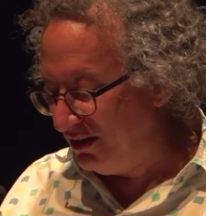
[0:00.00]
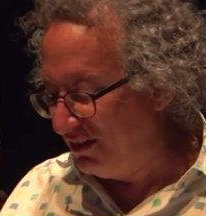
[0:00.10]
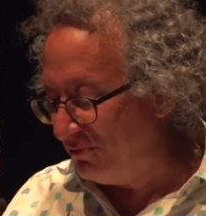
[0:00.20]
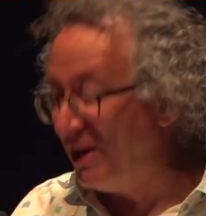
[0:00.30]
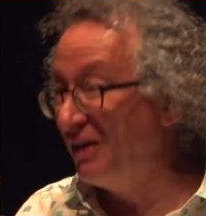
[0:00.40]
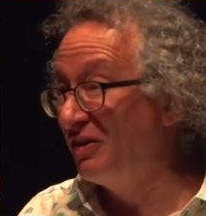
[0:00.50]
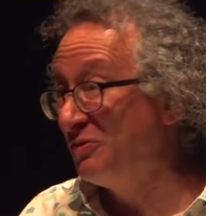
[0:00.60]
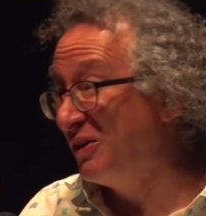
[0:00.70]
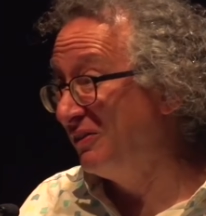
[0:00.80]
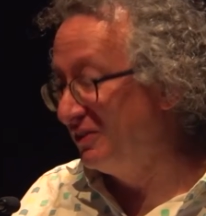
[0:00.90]
in the manner of
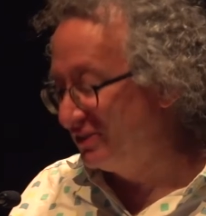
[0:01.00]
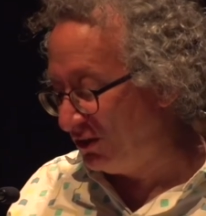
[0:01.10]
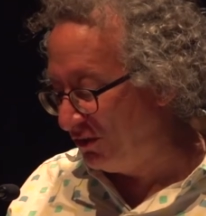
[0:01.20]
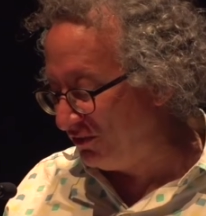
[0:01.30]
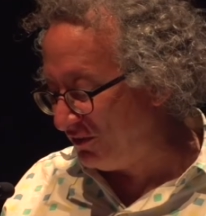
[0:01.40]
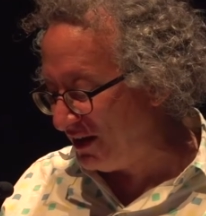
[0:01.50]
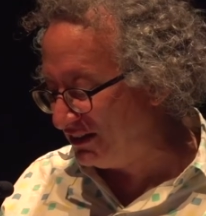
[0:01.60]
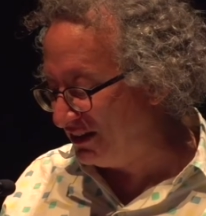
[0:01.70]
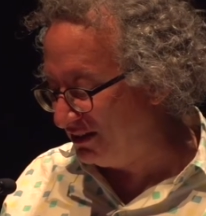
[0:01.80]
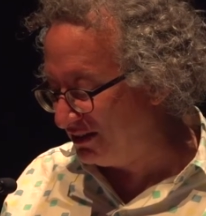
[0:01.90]
one of those old
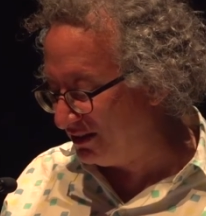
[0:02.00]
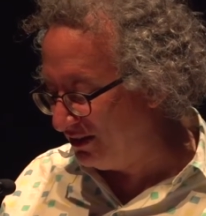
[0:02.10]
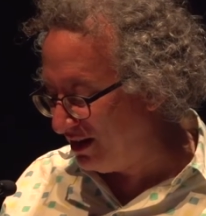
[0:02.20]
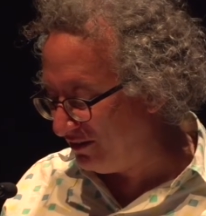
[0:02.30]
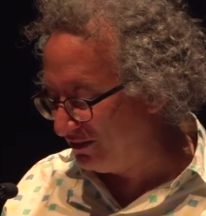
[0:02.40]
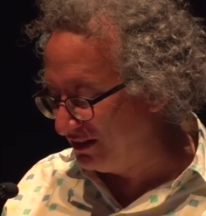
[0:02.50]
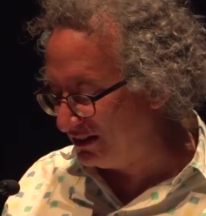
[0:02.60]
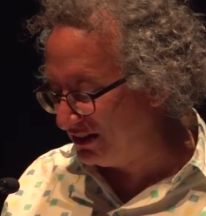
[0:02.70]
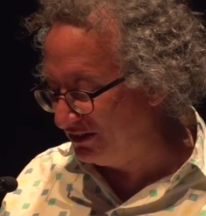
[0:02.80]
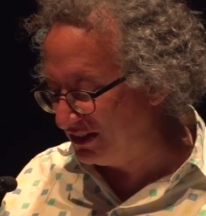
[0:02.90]
fashioned
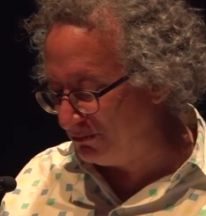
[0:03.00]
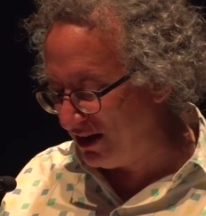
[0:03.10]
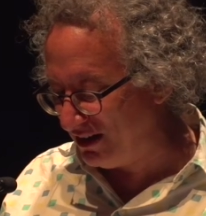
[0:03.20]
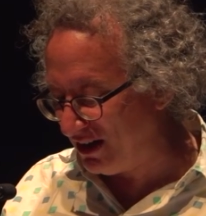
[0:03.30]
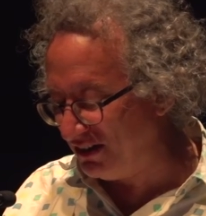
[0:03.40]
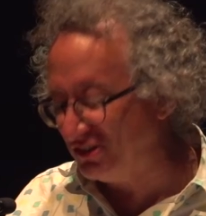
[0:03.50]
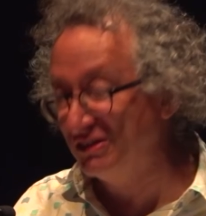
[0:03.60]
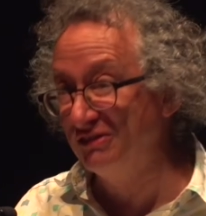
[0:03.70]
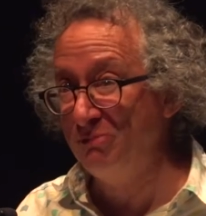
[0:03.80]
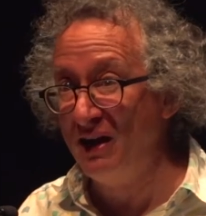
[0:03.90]
novelists who spend
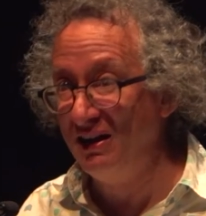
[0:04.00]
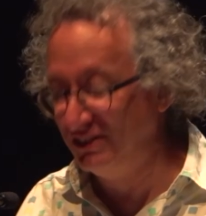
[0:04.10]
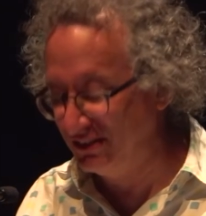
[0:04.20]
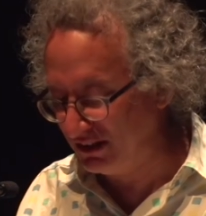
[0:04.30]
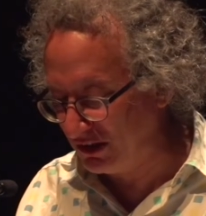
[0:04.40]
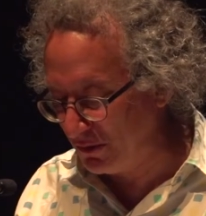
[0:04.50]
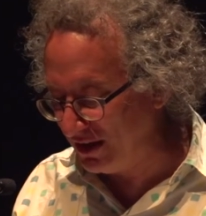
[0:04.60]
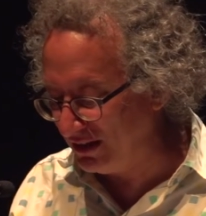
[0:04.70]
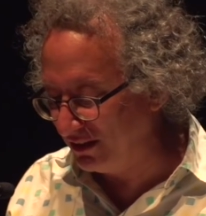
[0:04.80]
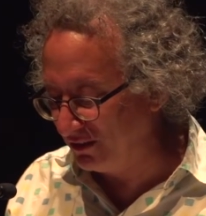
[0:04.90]
hundreds of pages
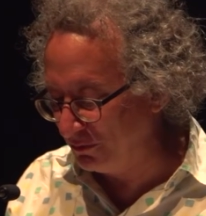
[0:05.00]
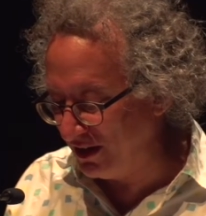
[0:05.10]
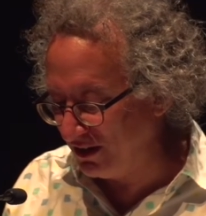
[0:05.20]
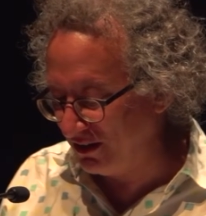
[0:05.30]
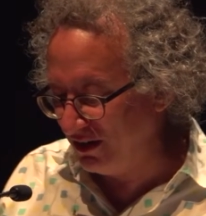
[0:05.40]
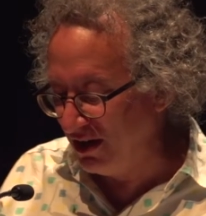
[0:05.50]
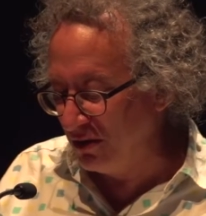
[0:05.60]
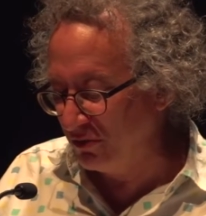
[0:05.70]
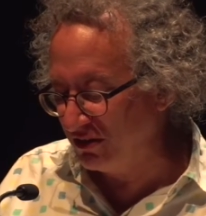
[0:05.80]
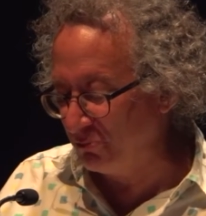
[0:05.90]
acquainting the reader
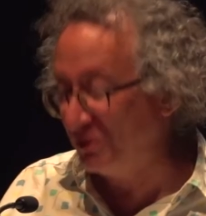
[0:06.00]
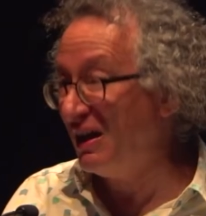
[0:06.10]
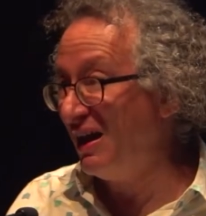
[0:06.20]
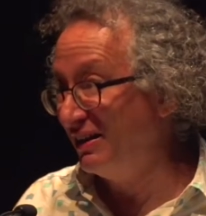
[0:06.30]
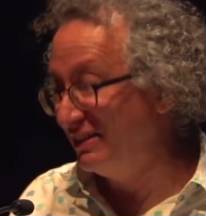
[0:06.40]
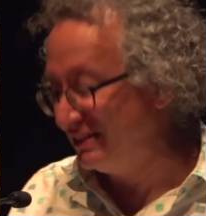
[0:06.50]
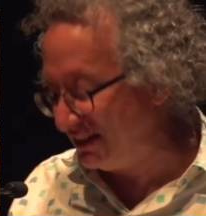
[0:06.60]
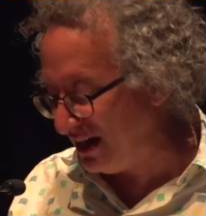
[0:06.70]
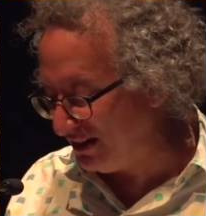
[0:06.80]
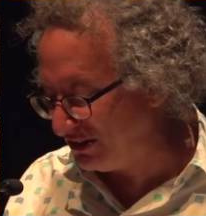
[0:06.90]
with the
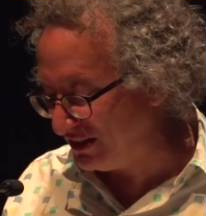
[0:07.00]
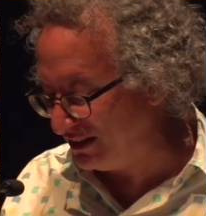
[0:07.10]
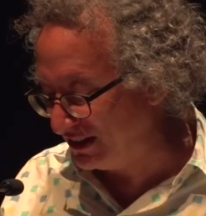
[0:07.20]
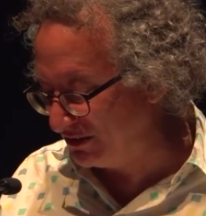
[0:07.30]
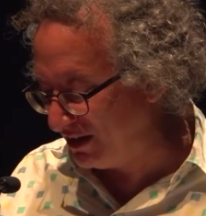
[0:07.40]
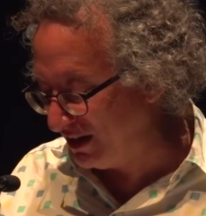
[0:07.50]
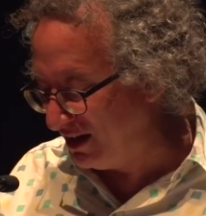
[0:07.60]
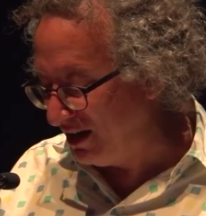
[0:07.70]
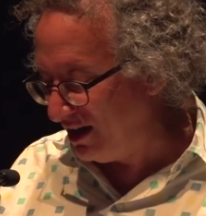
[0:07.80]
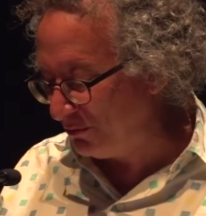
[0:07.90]
protagonist's ancestry
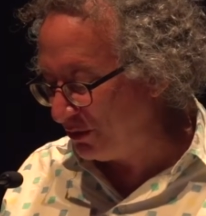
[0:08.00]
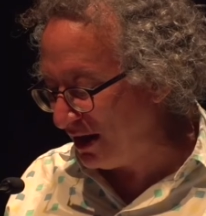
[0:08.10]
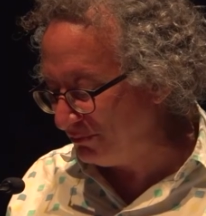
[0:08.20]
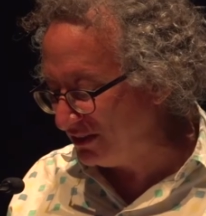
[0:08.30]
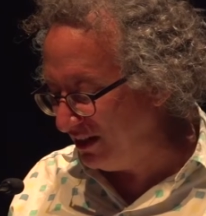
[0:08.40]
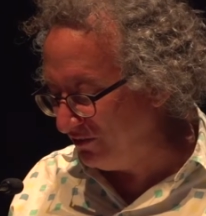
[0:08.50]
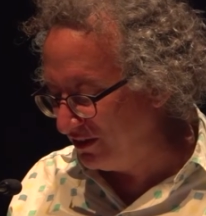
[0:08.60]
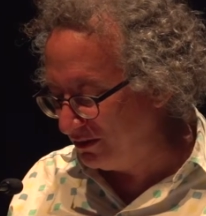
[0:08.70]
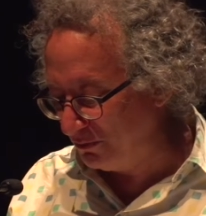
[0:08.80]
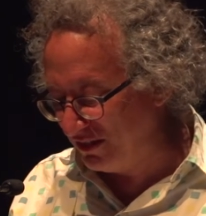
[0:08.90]
and perhaps
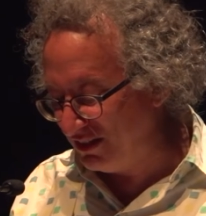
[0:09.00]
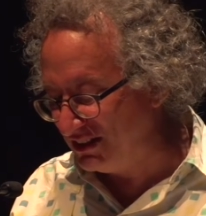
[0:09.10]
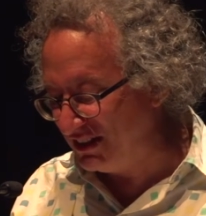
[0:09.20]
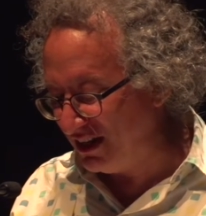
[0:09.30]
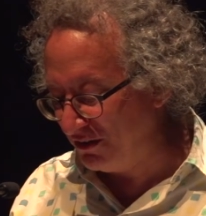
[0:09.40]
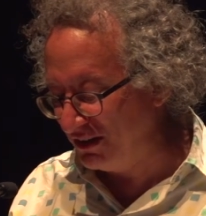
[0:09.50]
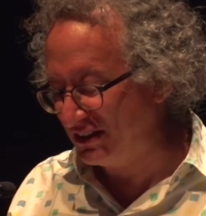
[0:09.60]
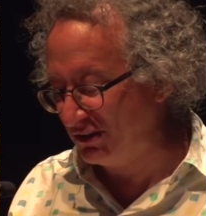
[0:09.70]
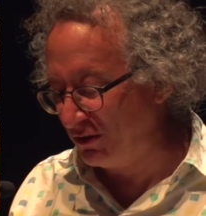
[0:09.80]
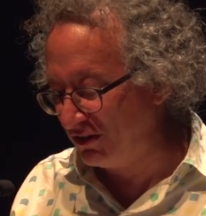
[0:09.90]
even with the
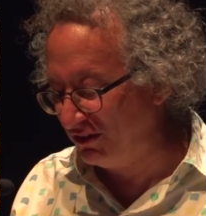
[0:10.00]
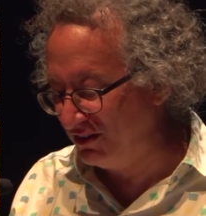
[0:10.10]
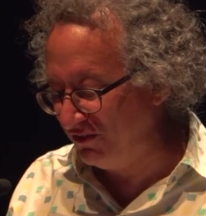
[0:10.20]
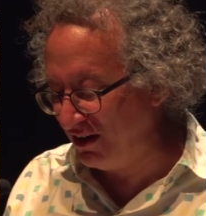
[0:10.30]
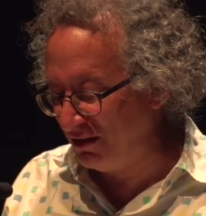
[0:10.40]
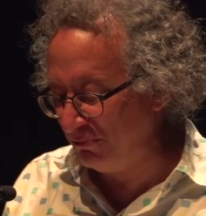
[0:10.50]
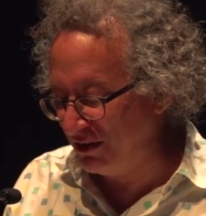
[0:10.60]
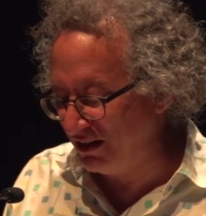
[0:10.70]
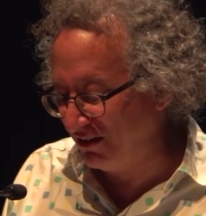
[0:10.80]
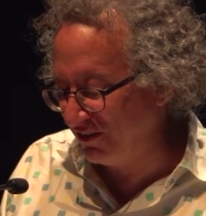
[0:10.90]
geohistorical
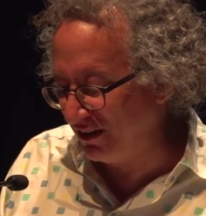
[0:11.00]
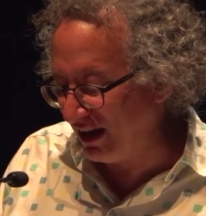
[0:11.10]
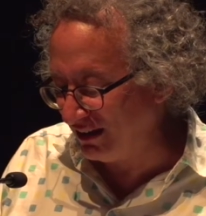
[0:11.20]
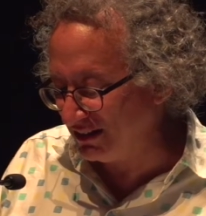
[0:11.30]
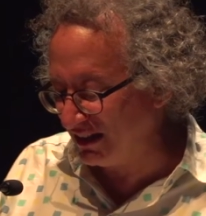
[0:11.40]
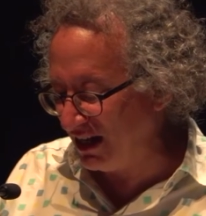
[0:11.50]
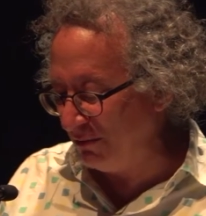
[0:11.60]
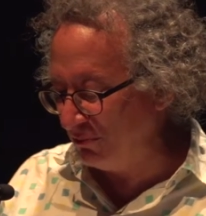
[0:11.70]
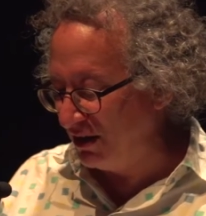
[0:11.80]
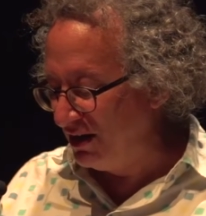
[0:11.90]
development of the
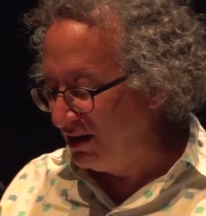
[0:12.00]
landscape